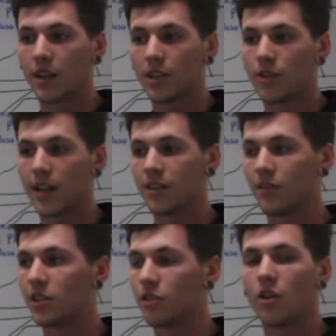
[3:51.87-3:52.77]

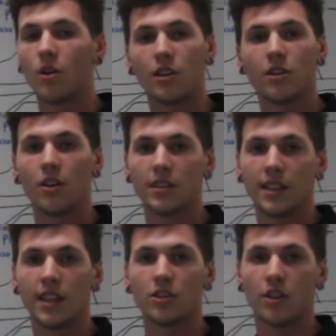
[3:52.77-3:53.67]
attractiveness of going to the
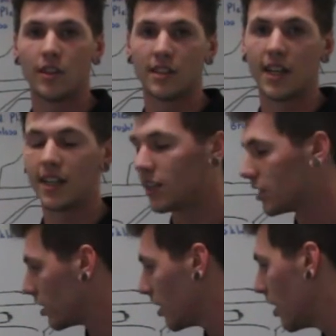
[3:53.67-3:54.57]
13 inch over the 10
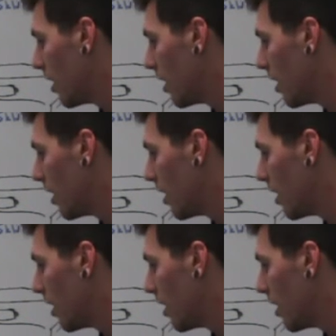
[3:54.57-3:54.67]
inch.